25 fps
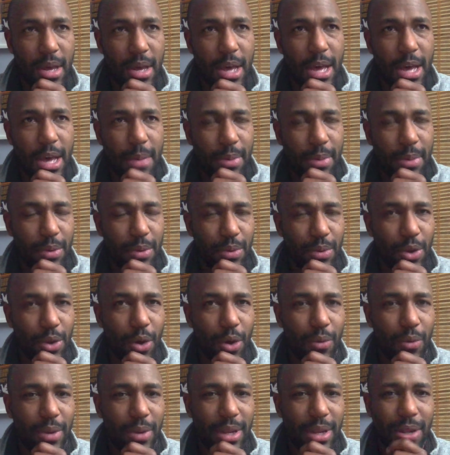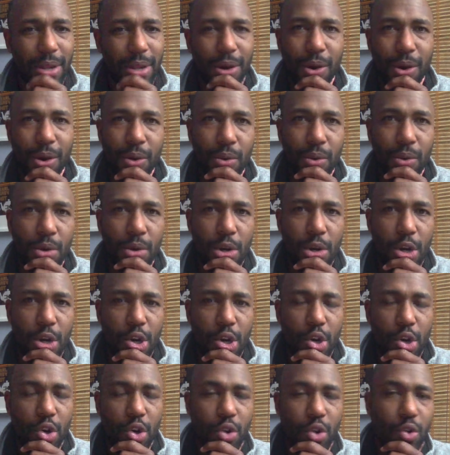but we don't really know
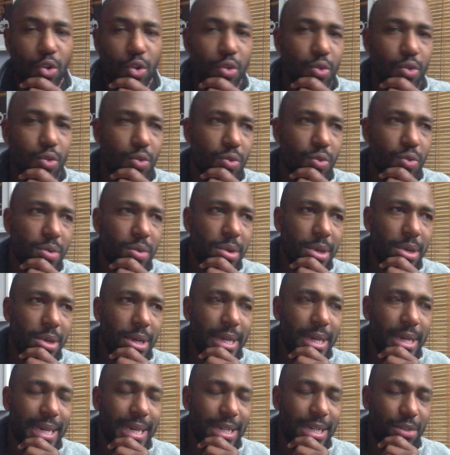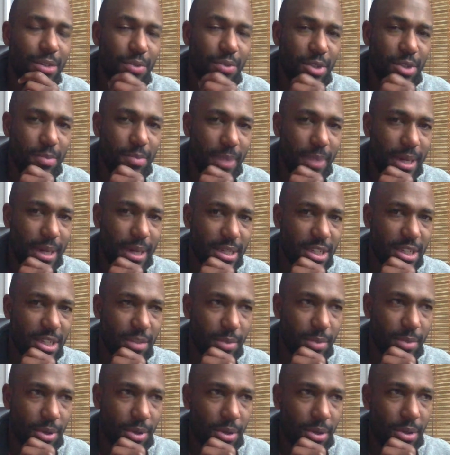who is
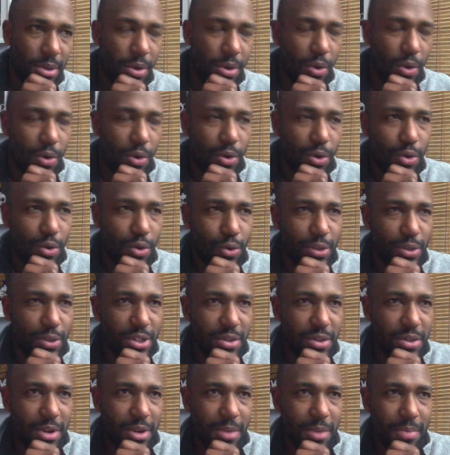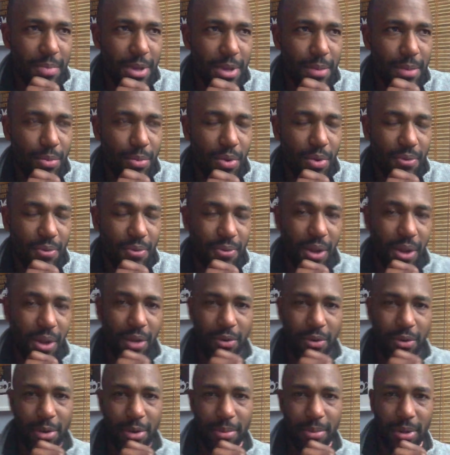responsible or who is going to be more
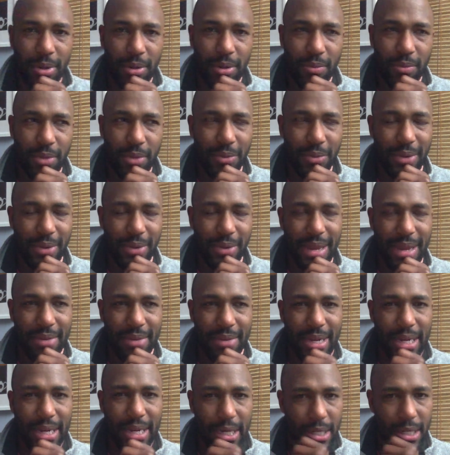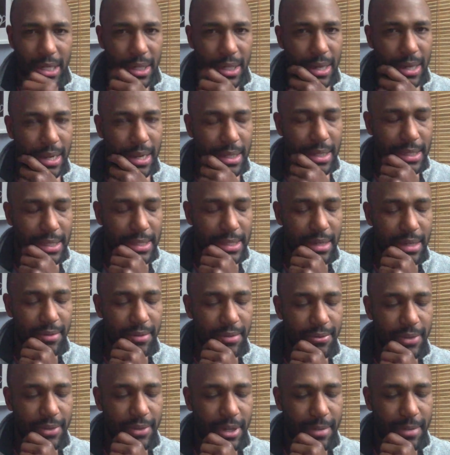vulnerable. We don't really have a clear set
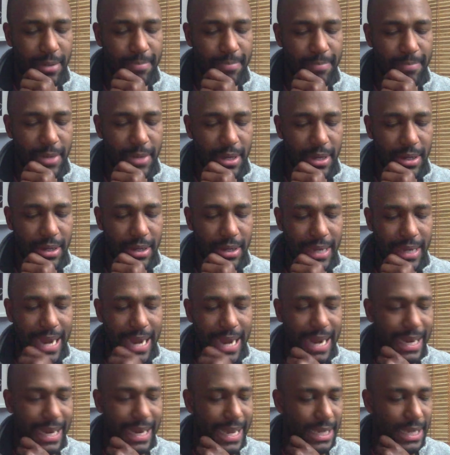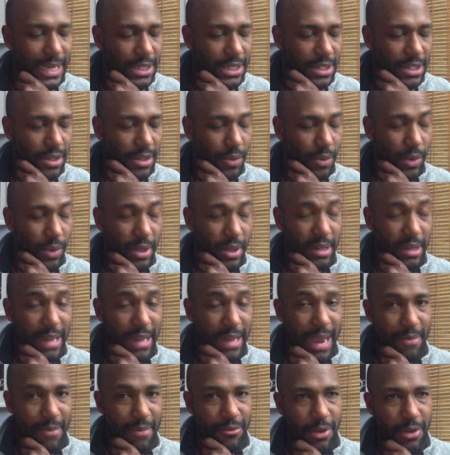of guidelines on what the
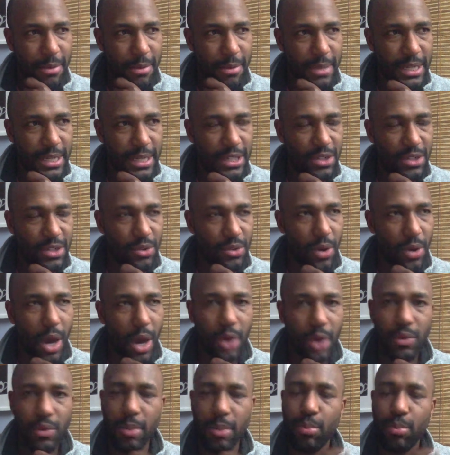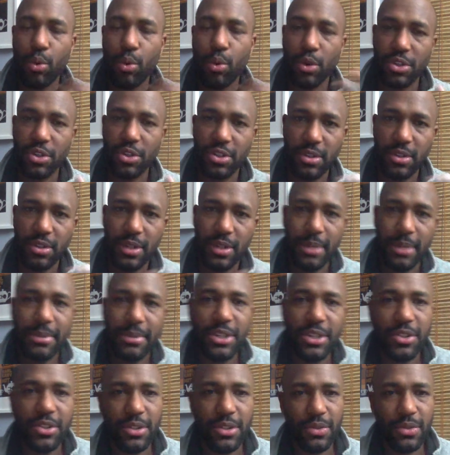time frame is or how to apportion
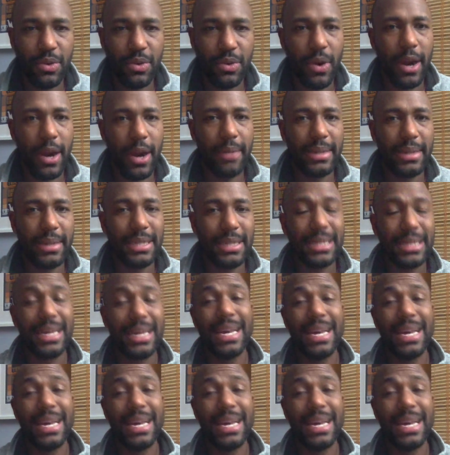emissions requirements.